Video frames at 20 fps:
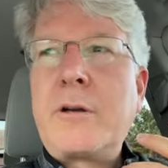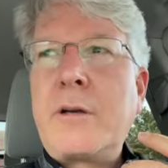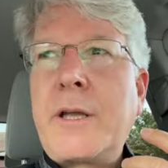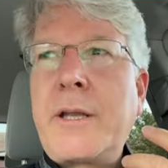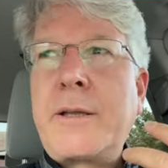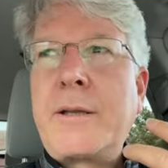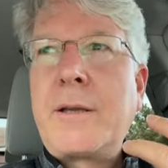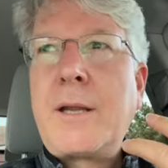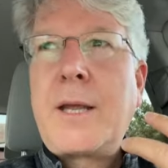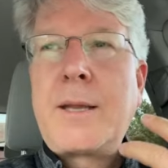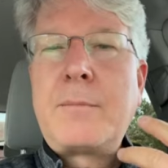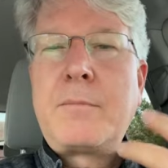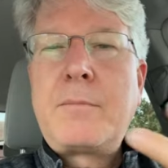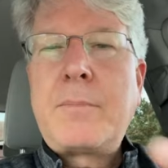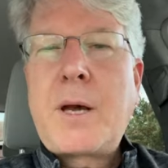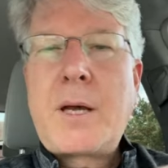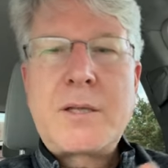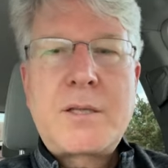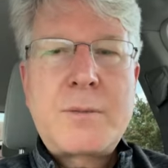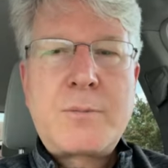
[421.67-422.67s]
and, and
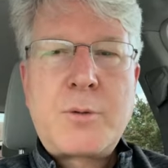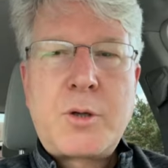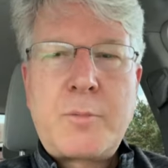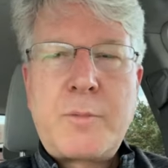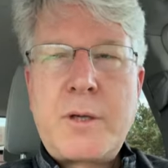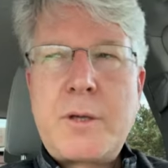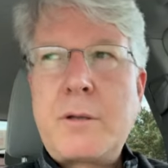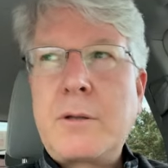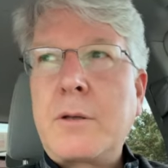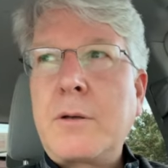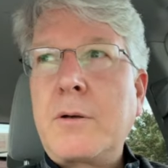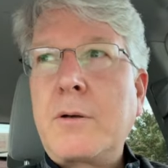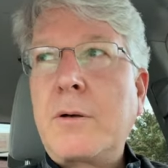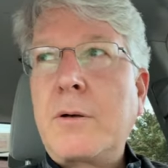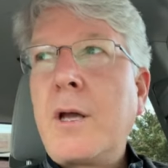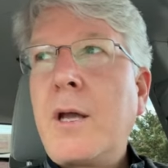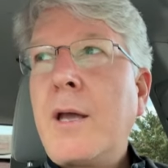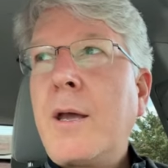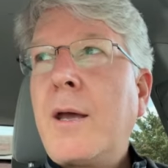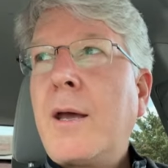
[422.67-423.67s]
bought some new milk. Or
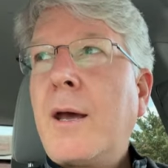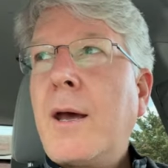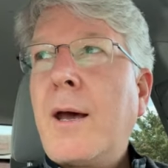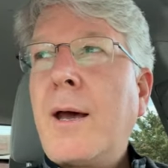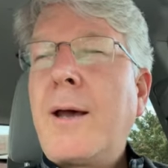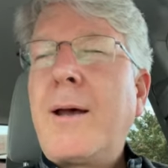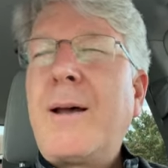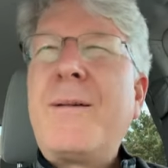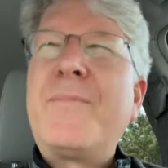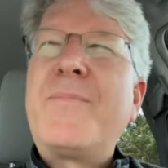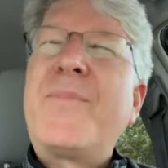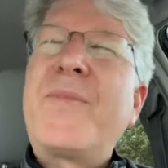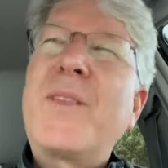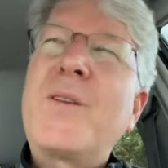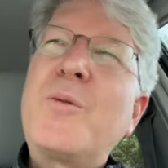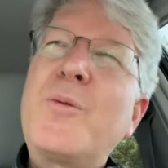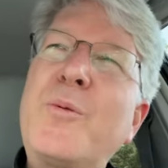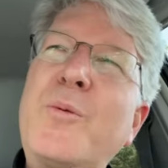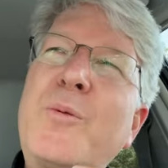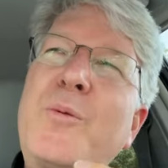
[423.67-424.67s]
um,
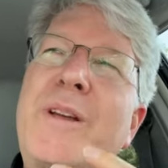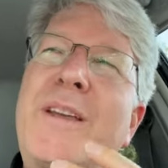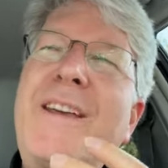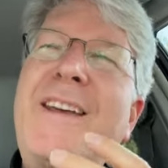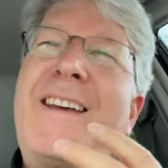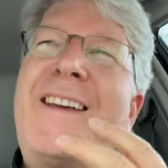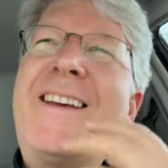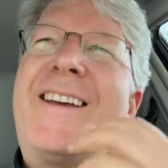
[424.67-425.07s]
we,